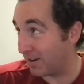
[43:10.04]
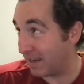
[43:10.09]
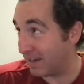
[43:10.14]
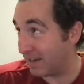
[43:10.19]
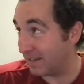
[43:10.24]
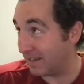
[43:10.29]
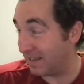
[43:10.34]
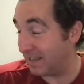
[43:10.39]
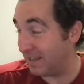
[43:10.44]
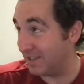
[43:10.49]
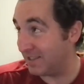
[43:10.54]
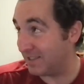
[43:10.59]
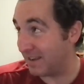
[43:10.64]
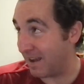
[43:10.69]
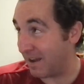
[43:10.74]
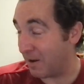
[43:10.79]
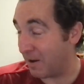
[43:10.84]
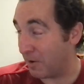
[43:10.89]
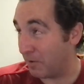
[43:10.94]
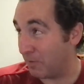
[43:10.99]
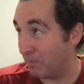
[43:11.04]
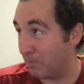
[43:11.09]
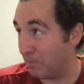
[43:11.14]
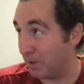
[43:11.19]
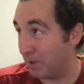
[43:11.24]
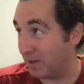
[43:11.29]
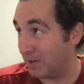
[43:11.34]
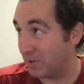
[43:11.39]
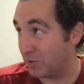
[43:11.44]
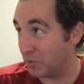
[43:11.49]
and he's now
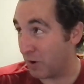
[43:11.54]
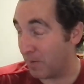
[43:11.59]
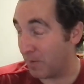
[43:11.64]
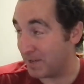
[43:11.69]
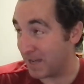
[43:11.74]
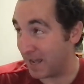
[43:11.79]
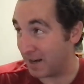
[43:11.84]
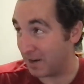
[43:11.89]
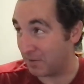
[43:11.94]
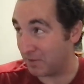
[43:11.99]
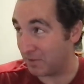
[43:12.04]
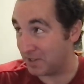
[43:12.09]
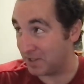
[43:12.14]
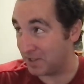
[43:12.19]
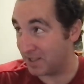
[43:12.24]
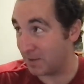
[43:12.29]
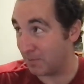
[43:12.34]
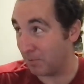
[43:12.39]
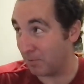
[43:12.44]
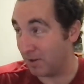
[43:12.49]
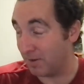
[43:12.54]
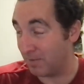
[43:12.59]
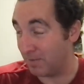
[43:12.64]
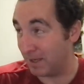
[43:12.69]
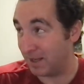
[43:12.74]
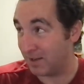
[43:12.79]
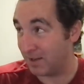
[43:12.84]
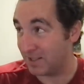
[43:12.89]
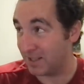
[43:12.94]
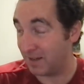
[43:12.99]
been drummed out of the discipline
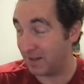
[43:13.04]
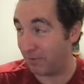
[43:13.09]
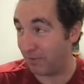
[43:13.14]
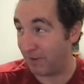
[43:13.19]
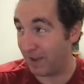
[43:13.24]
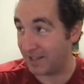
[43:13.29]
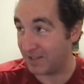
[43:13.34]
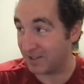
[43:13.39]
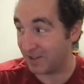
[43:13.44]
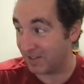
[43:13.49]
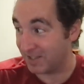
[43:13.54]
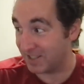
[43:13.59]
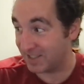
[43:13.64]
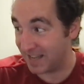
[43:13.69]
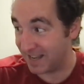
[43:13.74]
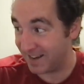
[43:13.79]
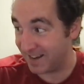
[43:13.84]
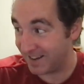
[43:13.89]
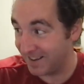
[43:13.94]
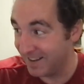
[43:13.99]
because he faked all his data.